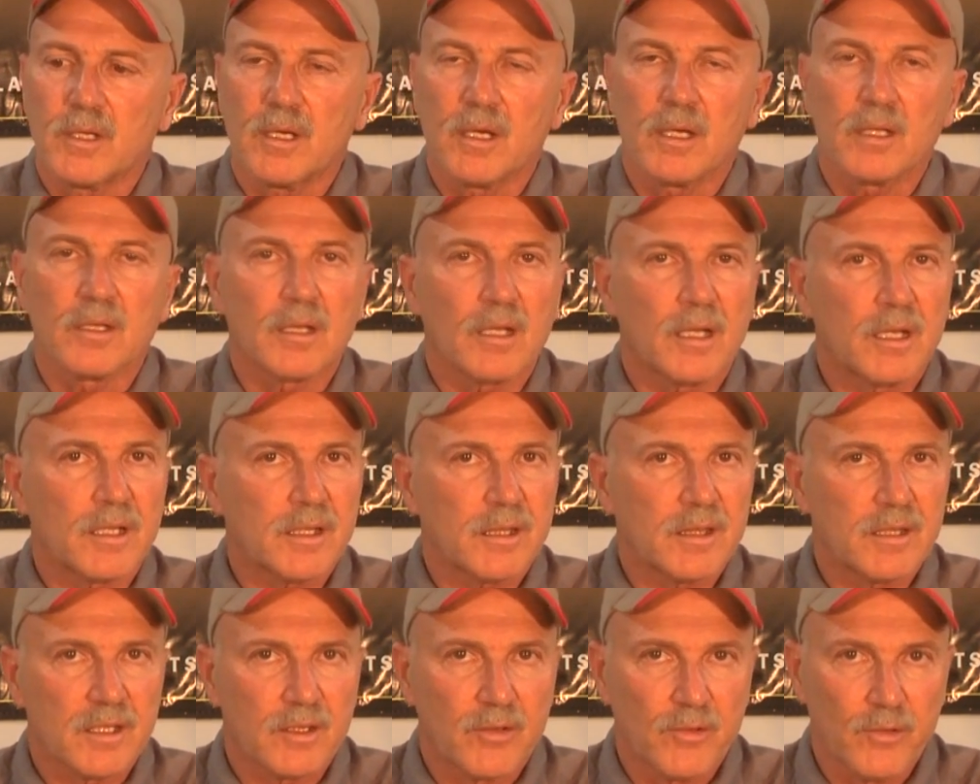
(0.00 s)

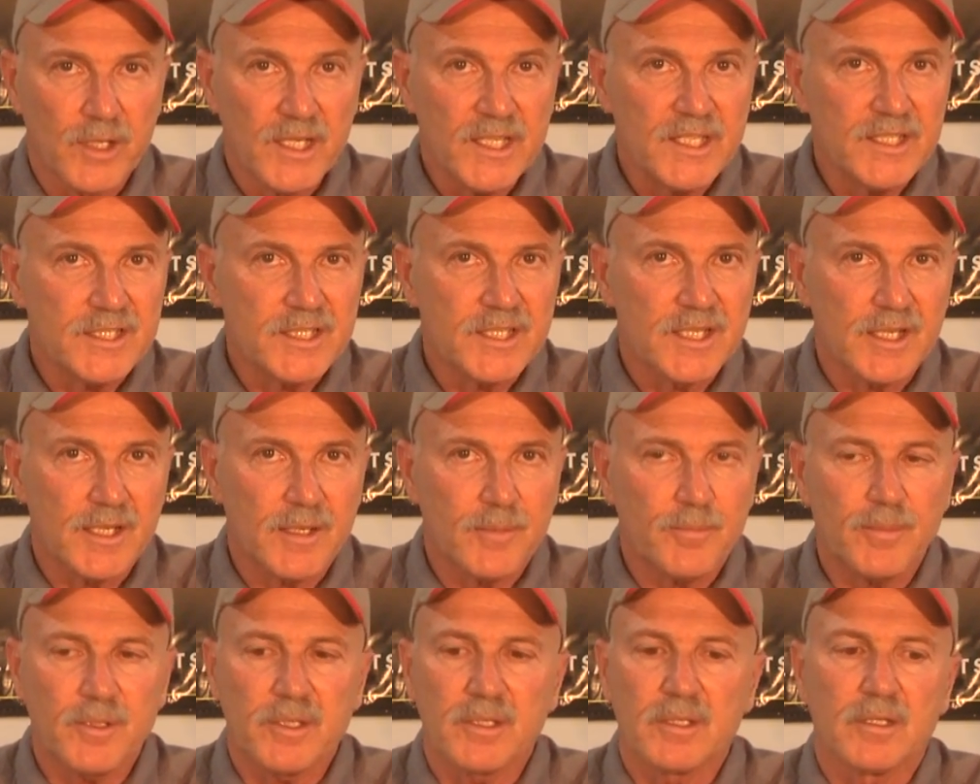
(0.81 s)
Unlike the green
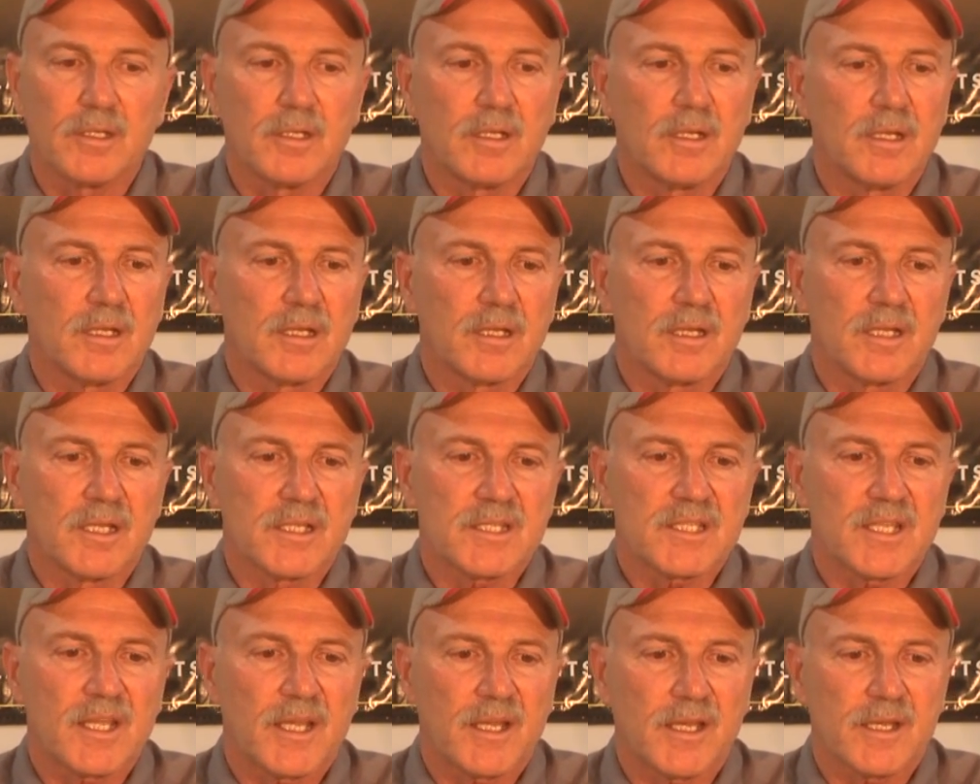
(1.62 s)
tip,
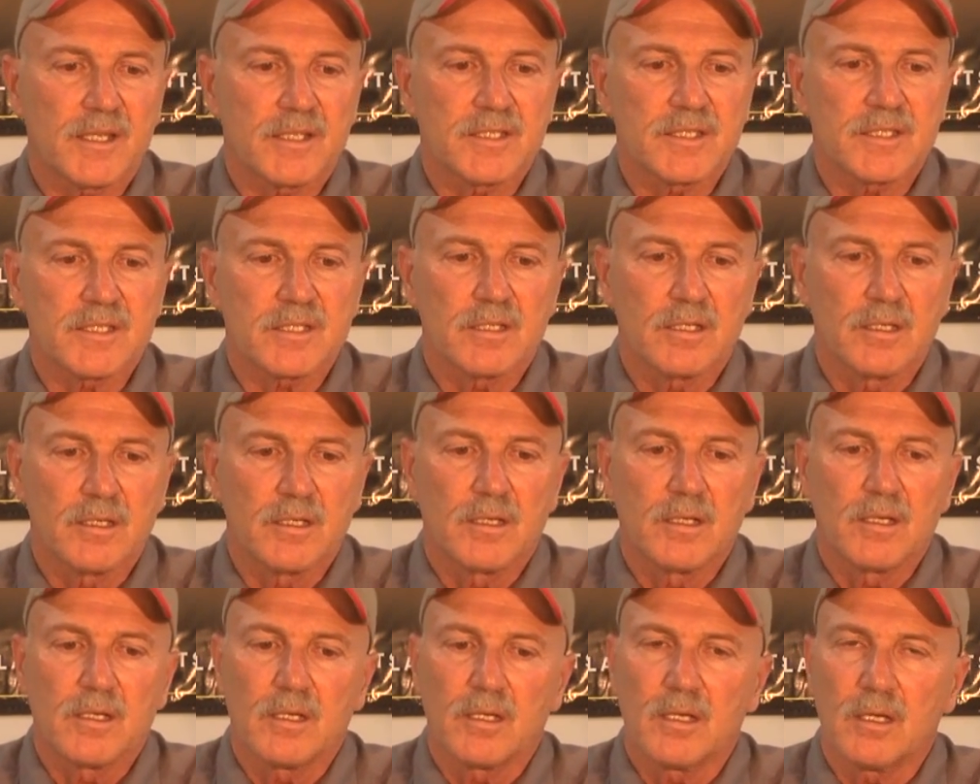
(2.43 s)
this has
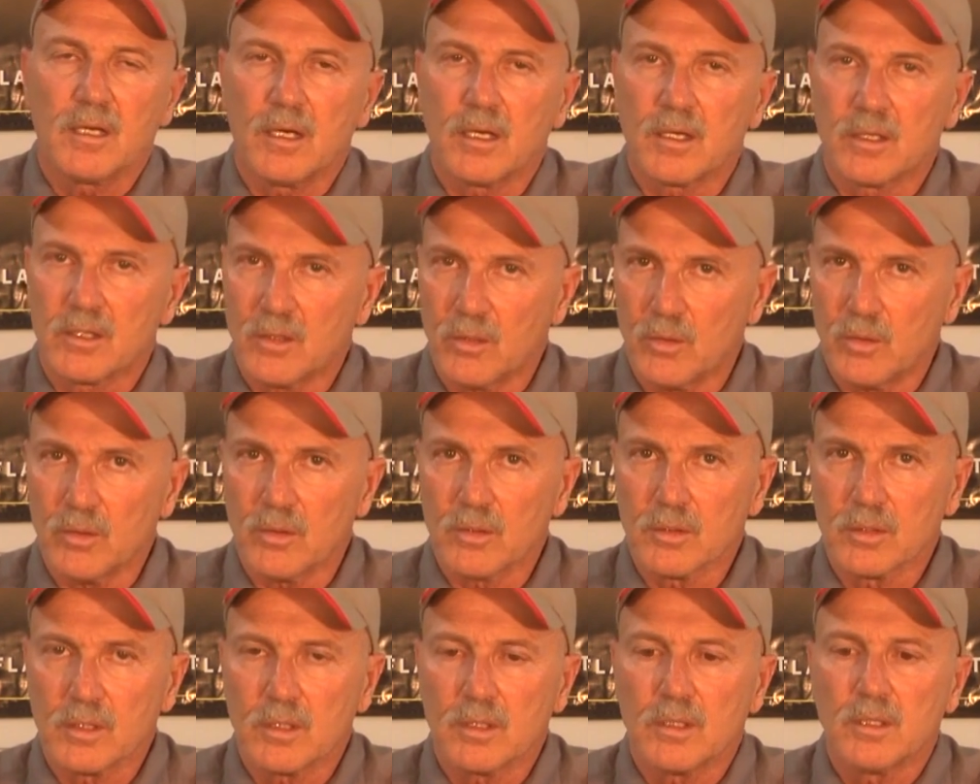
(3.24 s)
a
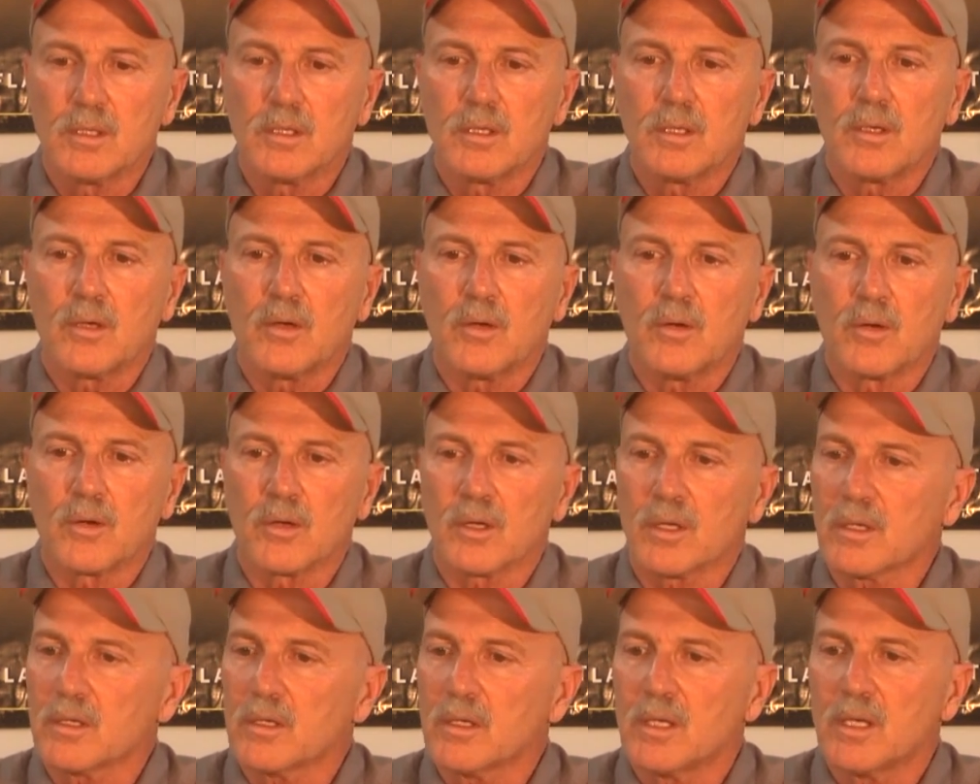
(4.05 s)
gold
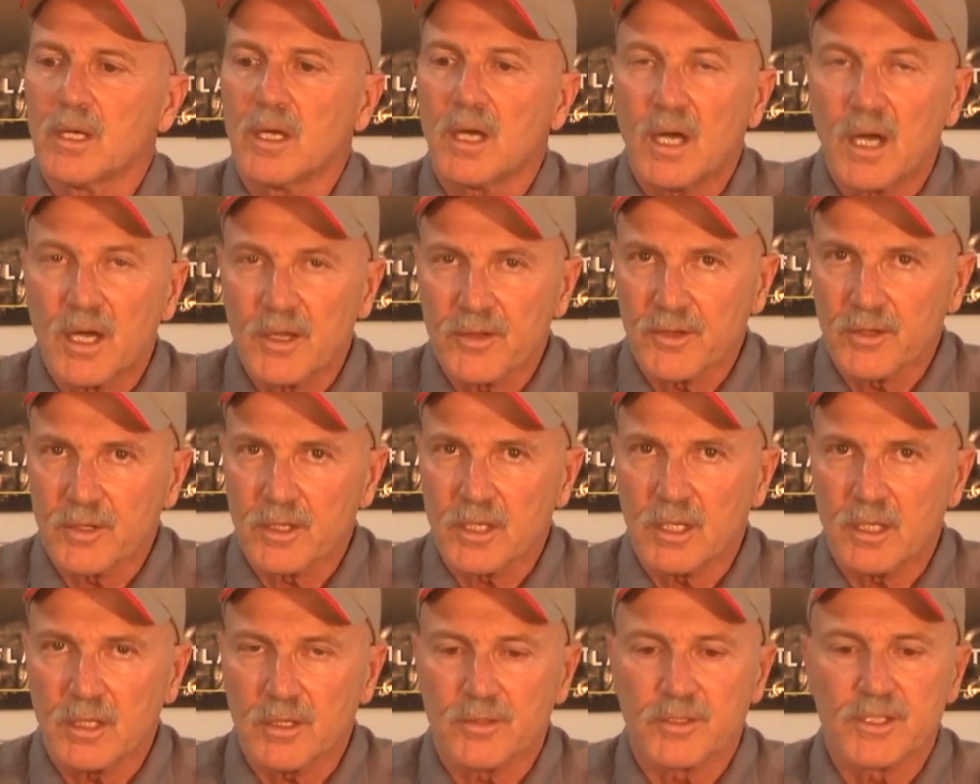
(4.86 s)
or other
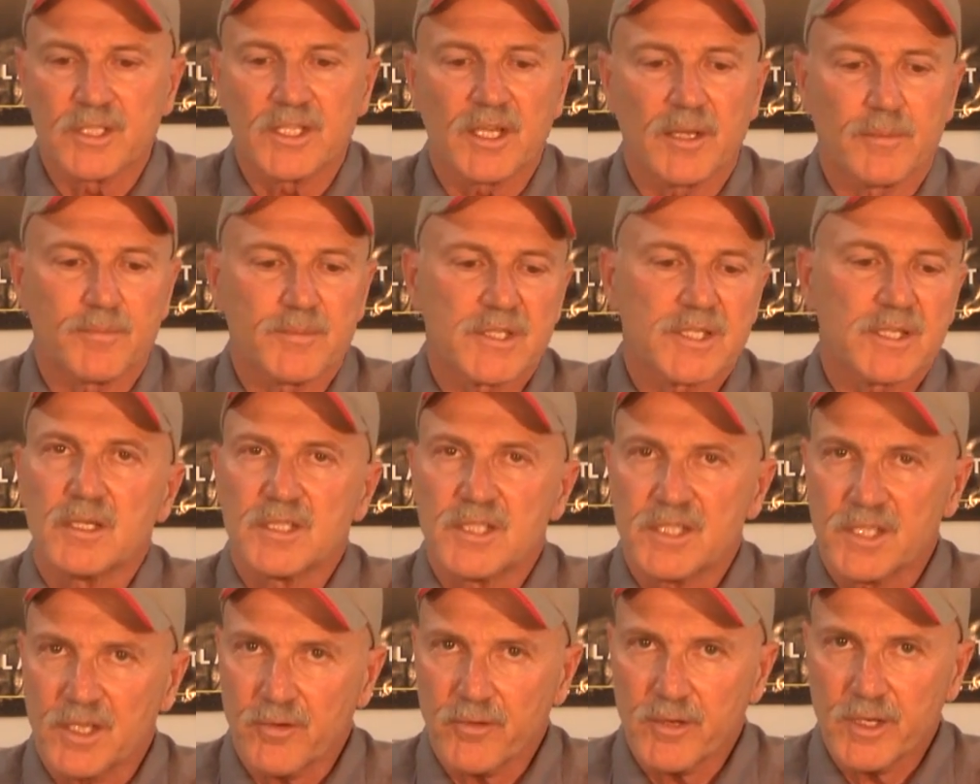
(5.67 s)
color tips.
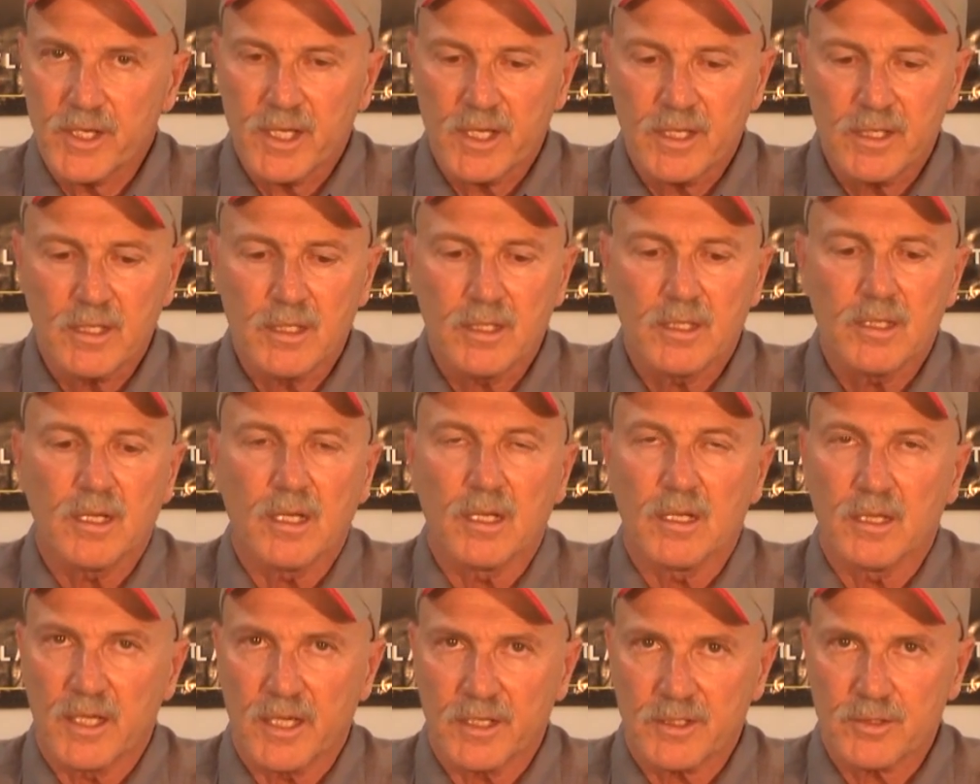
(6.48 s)
Seriated
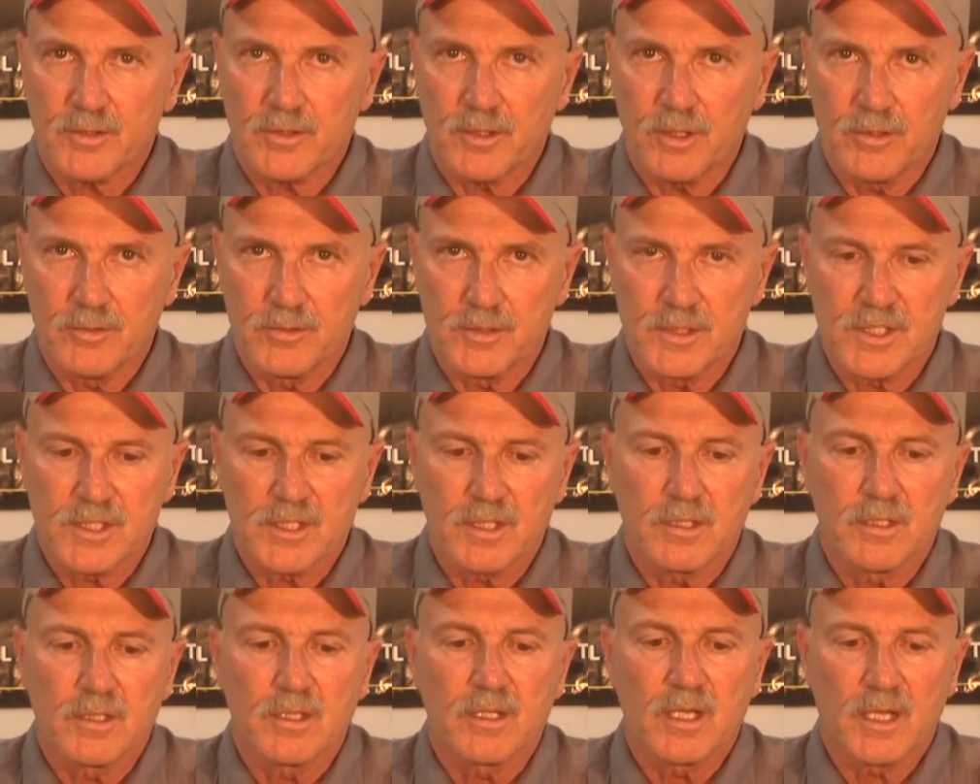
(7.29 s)

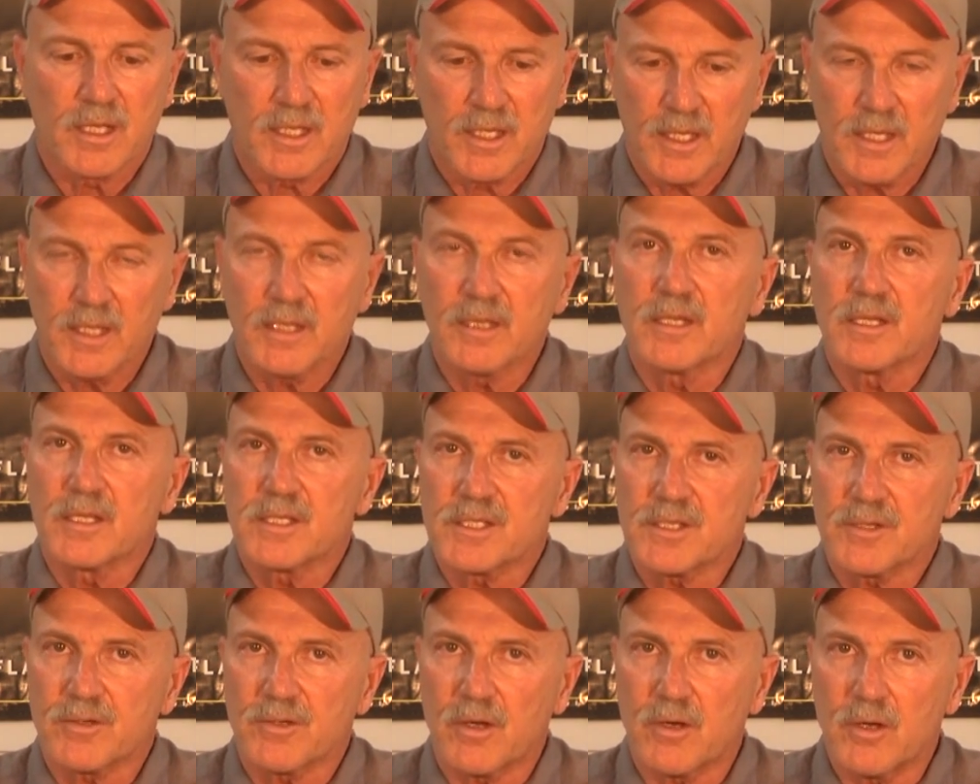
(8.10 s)
electrodes. Again,
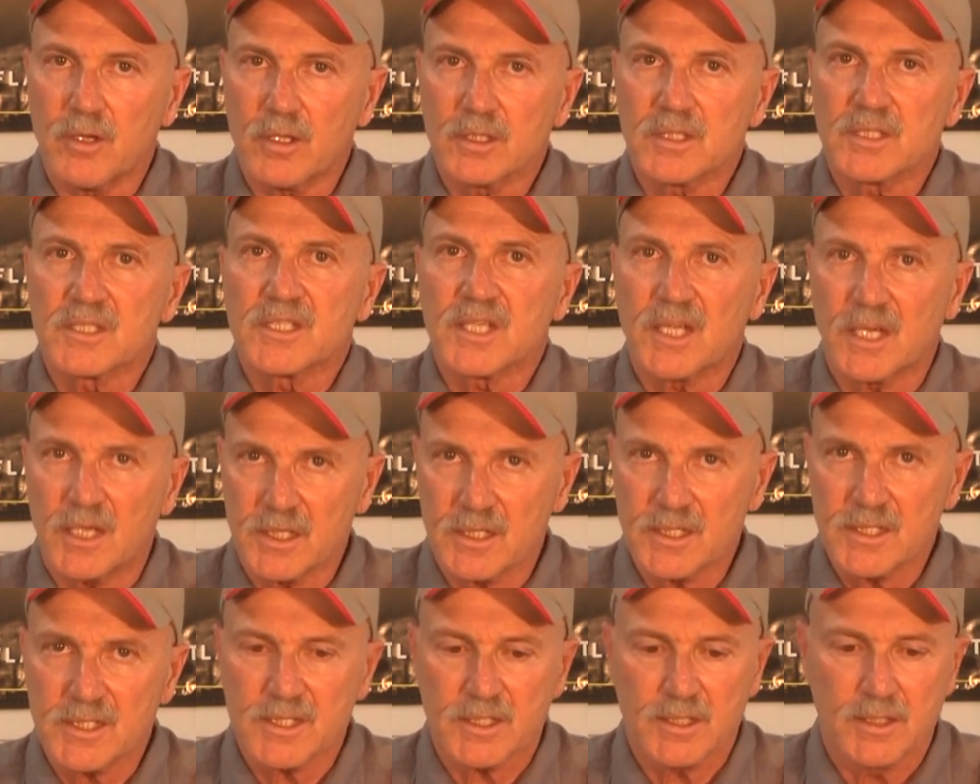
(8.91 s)
these are all
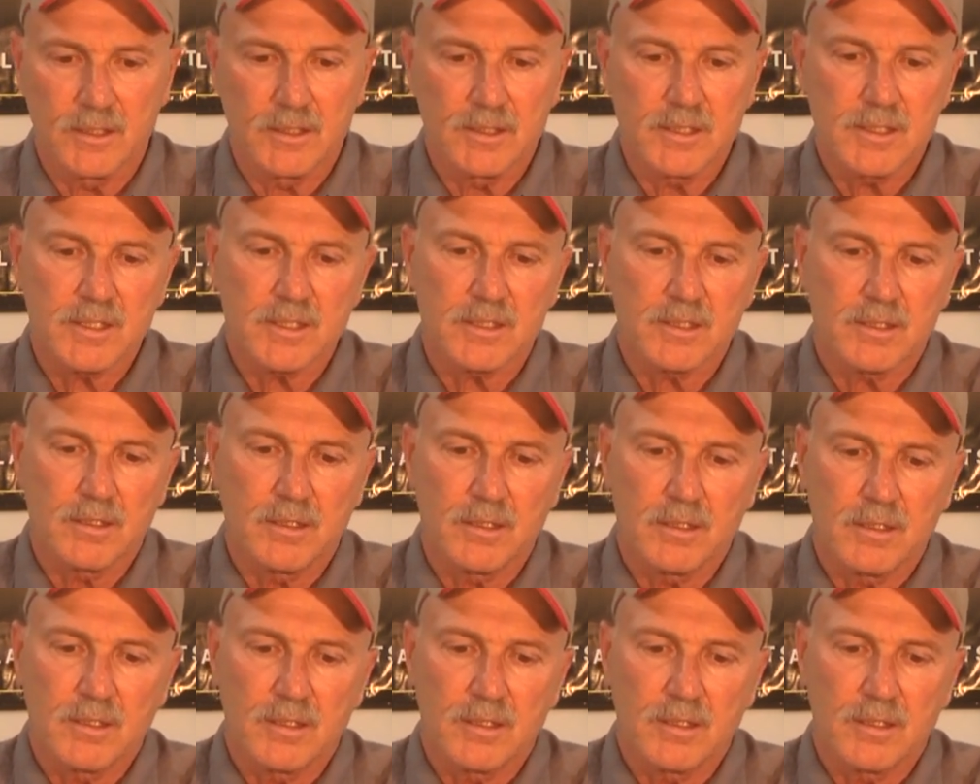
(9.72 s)
tungstens.